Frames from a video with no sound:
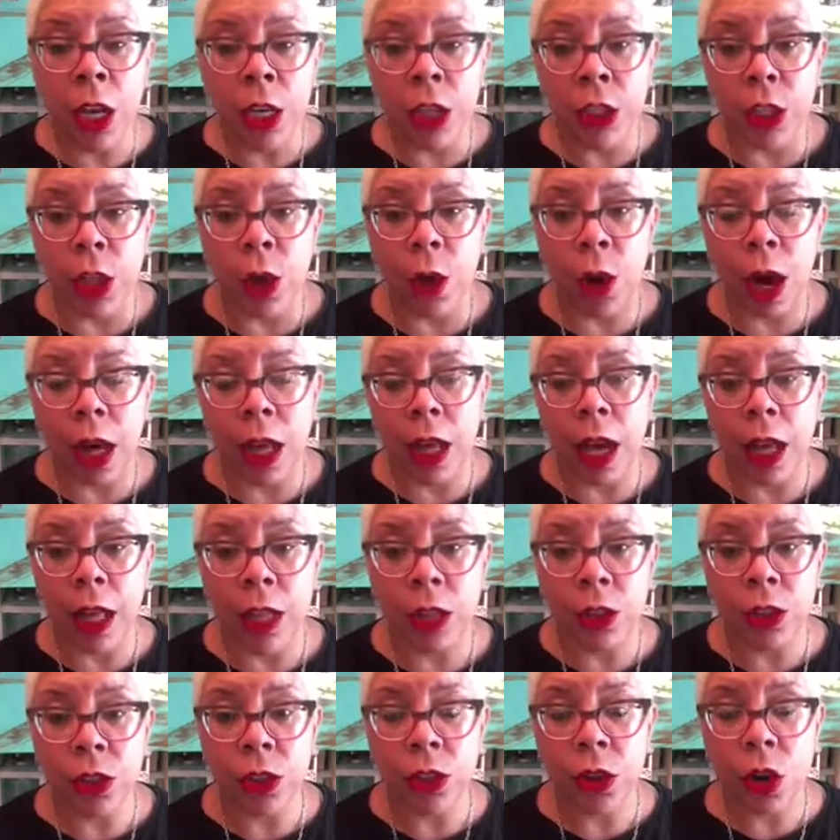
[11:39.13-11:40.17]
So
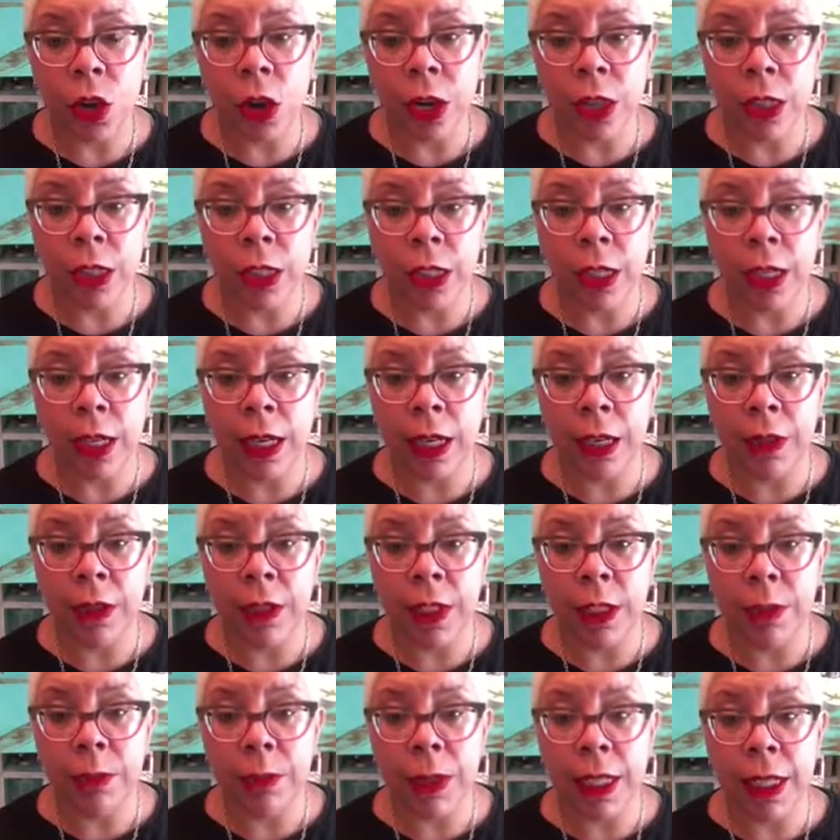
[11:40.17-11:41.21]
oncologists are studying
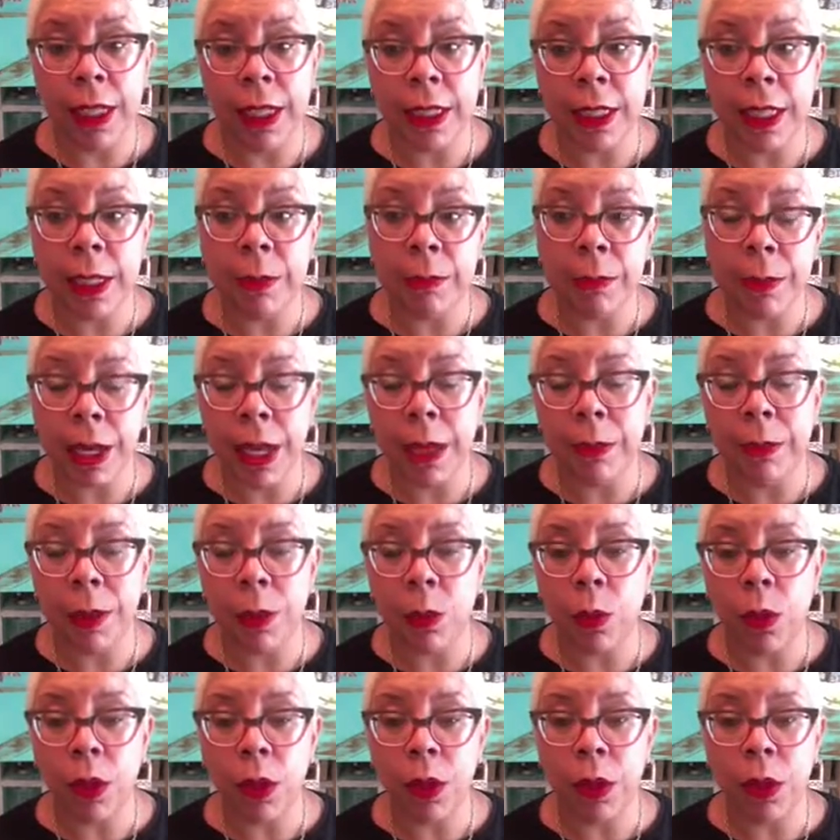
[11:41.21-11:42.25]
this, because it may be
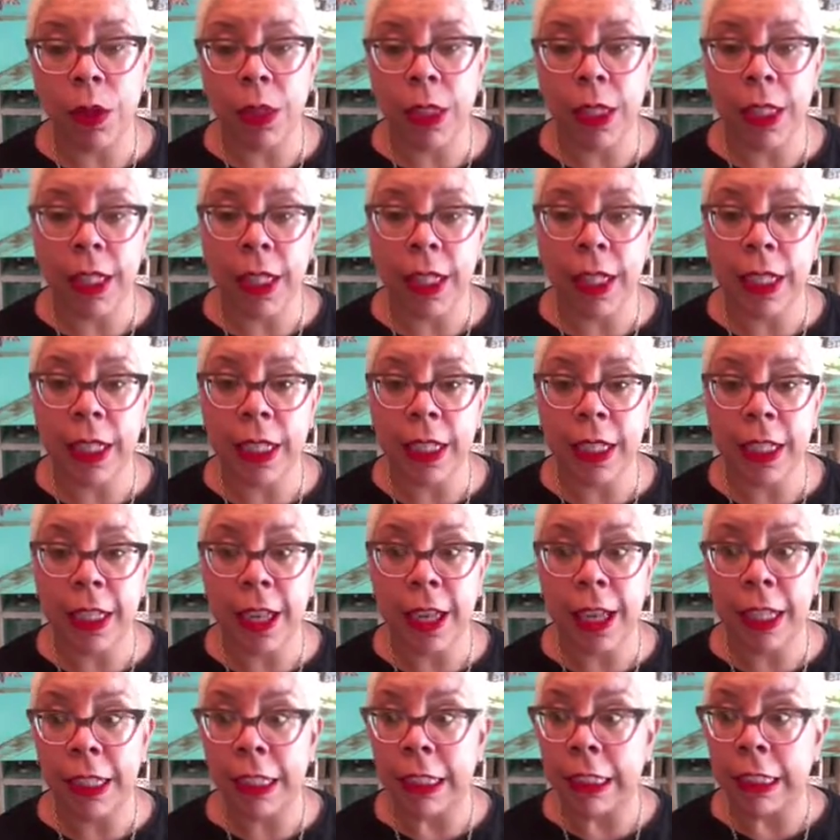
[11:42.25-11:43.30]
one of those things
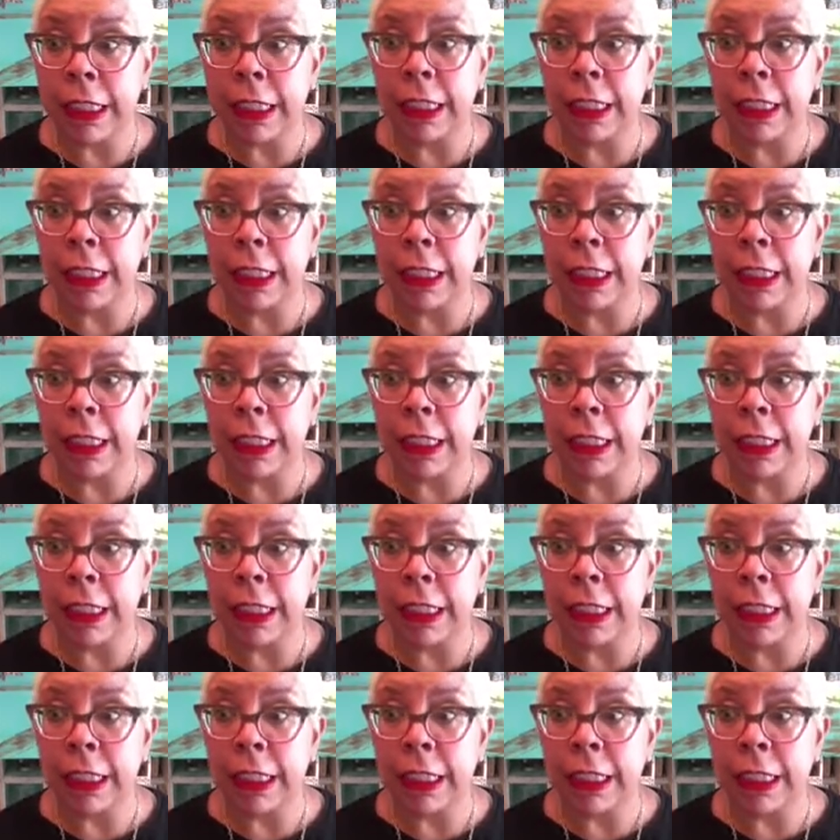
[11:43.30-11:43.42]
that